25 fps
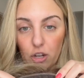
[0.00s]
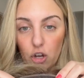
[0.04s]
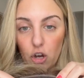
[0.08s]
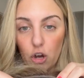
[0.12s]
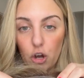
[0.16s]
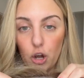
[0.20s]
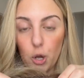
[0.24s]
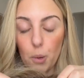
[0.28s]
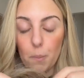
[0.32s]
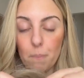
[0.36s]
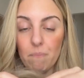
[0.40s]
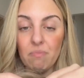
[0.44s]

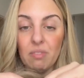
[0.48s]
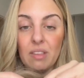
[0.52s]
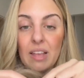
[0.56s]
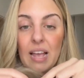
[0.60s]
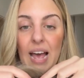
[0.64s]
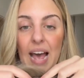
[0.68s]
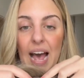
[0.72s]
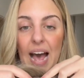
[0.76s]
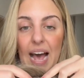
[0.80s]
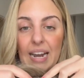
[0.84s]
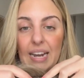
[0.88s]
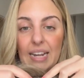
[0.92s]
comb
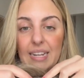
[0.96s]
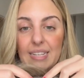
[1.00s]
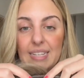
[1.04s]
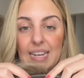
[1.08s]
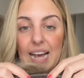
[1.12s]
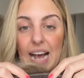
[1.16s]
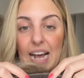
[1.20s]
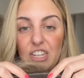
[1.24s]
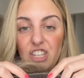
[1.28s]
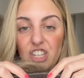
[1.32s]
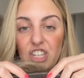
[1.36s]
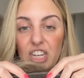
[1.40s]
and
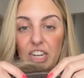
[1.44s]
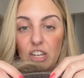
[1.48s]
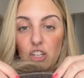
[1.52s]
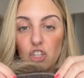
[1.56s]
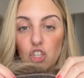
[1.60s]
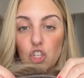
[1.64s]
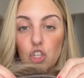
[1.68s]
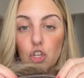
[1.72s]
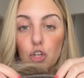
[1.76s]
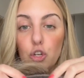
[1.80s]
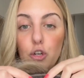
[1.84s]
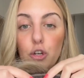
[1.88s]
attaching
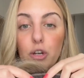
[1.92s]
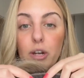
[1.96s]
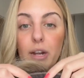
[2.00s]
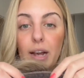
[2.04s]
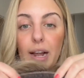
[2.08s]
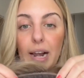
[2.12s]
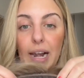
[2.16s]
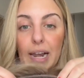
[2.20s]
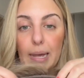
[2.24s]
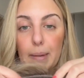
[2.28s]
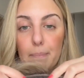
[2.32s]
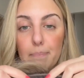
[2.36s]
2
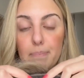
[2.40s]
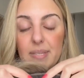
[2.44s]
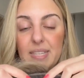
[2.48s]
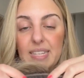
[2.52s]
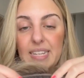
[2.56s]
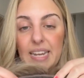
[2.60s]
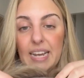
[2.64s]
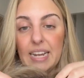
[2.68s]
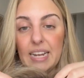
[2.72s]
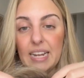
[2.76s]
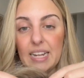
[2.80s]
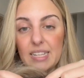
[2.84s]

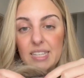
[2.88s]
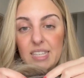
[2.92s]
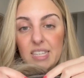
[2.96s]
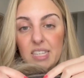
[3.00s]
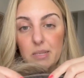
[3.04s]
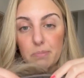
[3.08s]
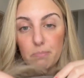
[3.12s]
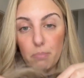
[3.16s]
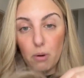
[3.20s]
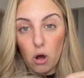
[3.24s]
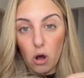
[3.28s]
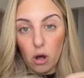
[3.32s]
clips in its
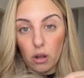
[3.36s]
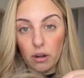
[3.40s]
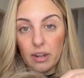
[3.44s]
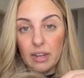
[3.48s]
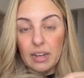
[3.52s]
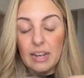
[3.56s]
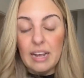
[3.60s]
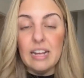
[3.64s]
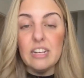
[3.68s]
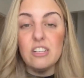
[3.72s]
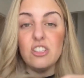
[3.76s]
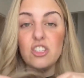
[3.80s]
spot.
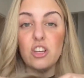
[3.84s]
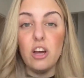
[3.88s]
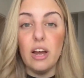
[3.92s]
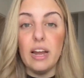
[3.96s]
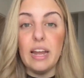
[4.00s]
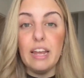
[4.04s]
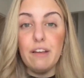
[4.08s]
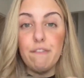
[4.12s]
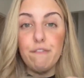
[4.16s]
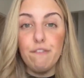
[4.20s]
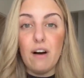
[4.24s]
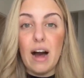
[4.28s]
So
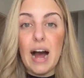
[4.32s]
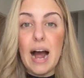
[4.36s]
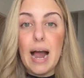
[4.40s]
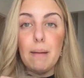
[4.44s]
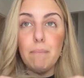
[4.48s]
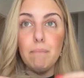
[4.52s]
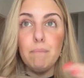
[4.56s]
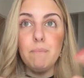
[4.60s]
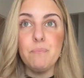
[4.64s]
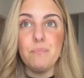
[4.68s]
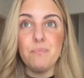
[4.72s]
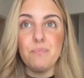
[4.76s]
if
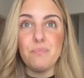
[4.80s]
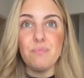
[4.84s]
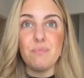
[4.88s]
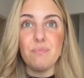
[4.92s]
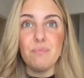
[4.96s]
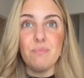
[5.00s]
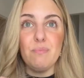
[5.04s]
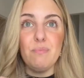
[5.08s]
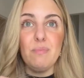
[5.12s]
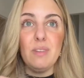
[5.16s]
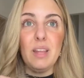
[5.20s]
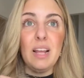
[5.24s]
I'm
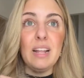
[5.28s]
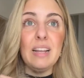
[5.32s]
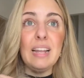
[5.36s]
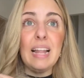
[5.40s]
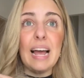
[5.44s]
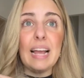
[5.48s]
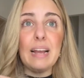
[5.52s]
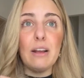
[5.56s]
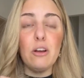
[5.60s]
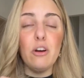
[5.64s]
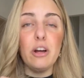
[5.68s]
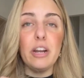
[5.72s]

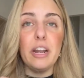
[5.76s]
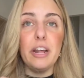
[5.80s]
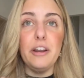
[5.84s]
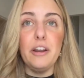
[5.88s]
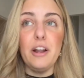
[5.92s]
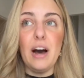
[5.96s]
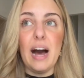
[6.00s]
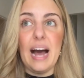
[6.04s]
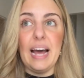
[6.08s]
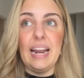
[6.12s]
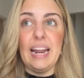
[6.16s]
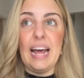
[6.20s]
got a
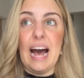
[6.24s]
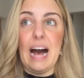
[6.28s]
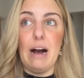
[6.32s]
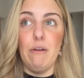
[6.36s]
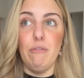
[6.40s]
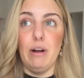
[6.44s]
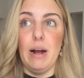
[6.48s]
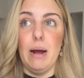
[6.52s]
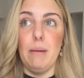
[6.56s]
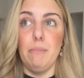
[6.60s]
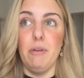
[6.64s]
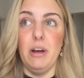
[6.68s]
night
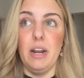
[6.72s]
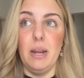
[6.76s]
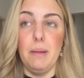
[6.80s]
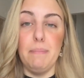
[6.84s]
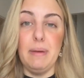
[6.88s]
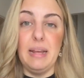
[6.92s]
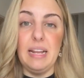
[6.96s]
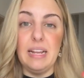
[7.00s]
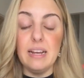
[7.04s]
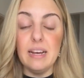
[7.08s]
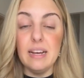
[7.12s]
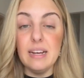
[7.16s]
out where I'm going to
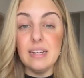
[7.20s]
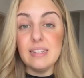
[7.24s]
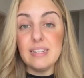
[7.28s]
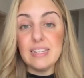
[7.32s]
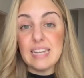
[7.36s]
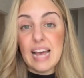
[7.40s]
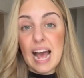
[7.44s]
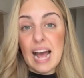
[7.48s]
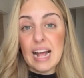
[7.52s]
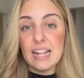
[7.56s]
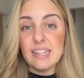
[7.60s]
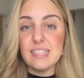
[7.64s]
be
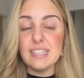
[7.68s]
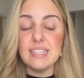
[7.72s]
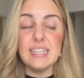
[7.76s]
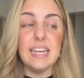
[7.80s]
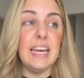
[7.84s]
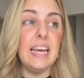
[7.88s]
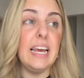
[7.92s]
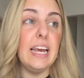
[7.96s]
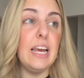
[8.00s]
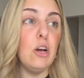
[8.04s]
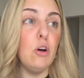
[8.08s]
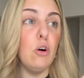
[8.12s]

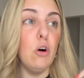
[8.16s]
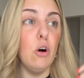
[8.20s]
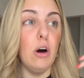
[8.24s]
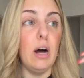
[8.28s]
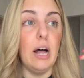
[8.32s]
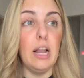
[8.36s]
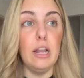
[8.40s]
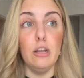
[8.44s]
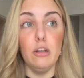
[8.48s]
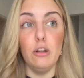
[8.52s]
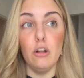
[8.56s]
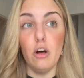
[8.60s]
dancing or
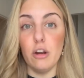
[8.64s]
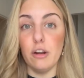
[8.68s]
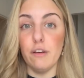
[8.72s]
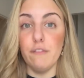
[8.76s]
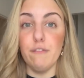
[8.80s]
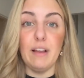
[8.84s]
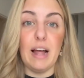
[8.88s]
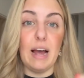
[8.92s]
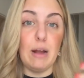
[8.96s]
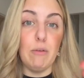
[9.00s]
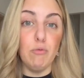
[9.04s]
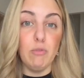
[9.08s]
a lot
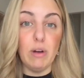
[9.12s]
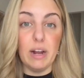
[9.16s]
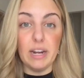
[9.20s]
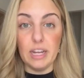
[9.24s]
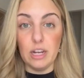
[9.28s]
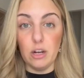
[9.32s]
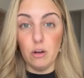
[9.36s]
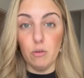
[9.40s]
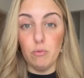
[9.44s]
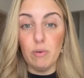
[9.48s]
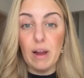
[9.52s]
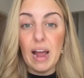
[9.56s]
of
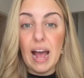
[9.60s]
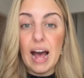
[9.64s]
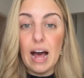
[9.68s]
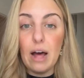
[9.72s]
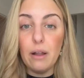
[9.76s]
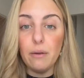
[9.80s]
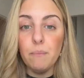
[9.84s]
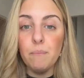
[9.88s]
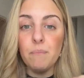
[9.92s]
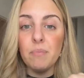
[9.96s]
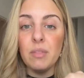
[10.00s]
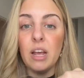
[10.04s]
running
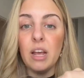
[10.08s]
around,